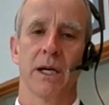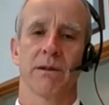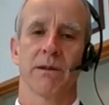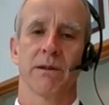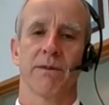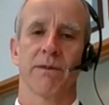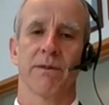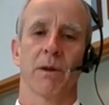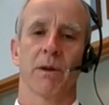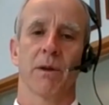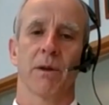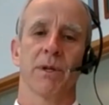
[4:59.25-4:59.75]

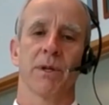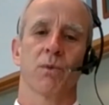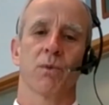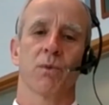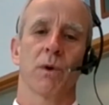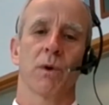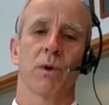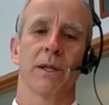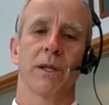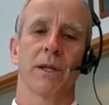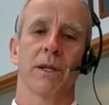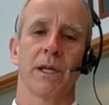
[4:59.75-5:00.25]
development
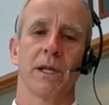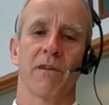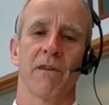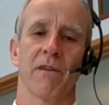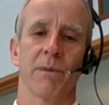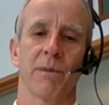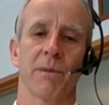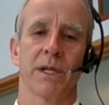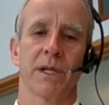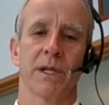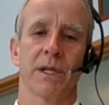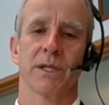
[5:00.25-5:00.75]
where the
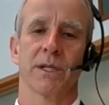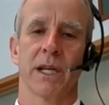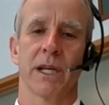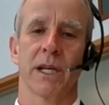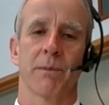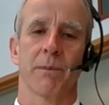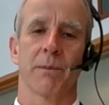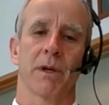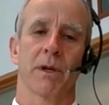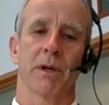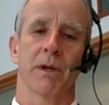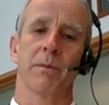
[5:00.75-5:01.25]
government has
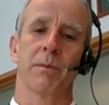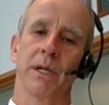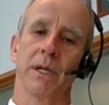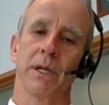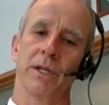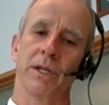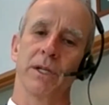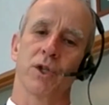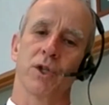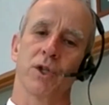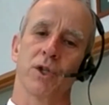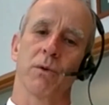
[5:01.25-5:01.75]
set up a
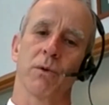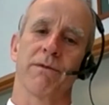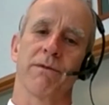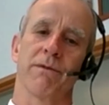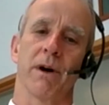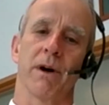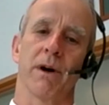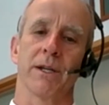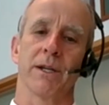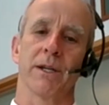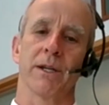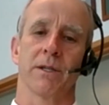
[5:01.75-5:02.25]
committee to
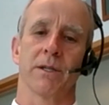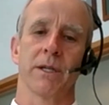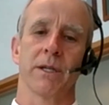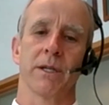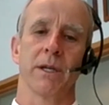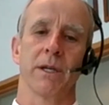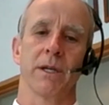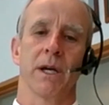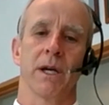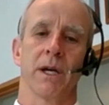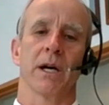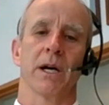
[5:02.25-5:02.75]
advise
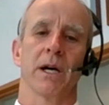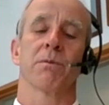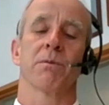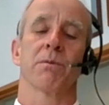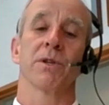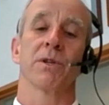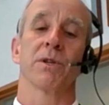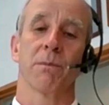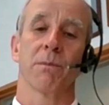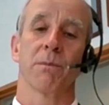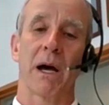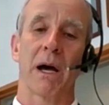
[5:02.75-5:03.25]
the
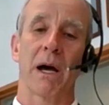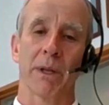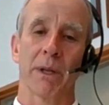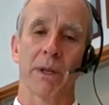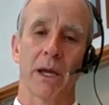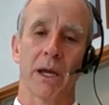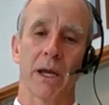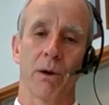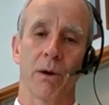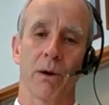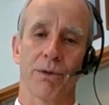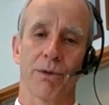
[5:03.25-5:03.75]

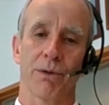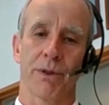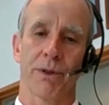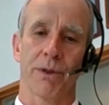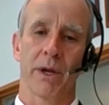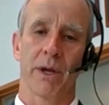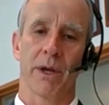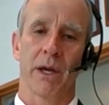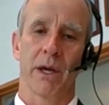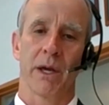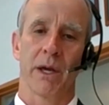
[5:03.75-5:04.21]
public health